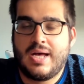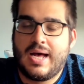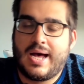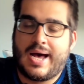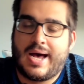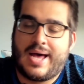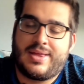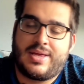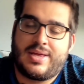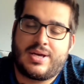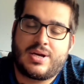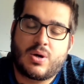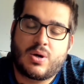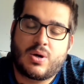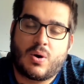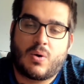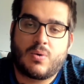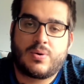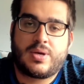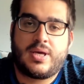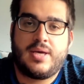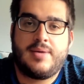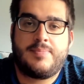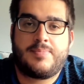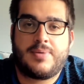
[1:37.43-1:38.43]
I think
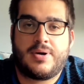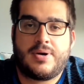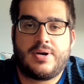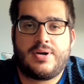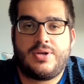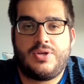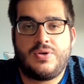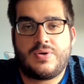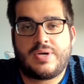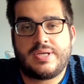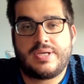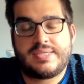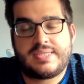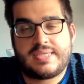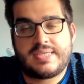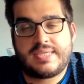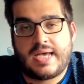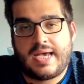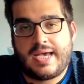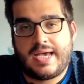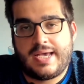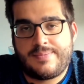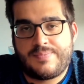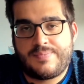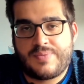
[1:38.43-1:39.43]
goalkeeper, you can
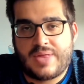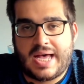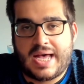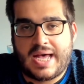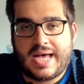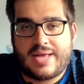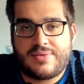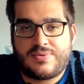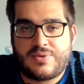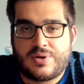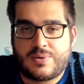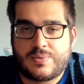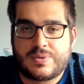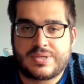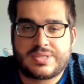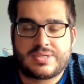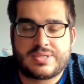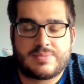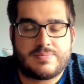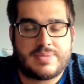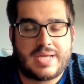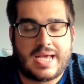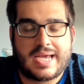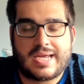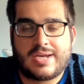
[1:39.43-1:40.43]
say that there were
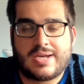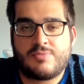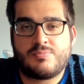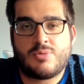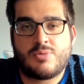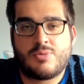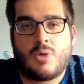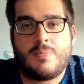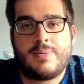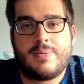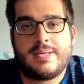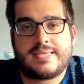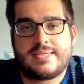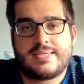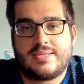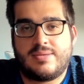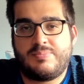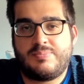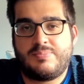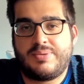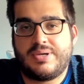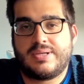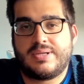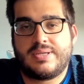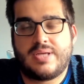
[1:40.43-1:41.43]
some negative moments in the
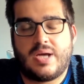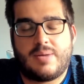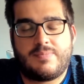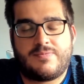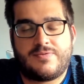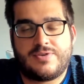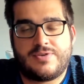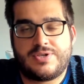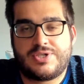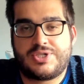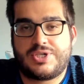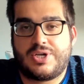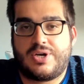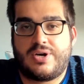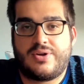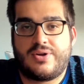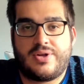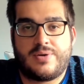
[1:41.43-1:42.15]
buildup for sure.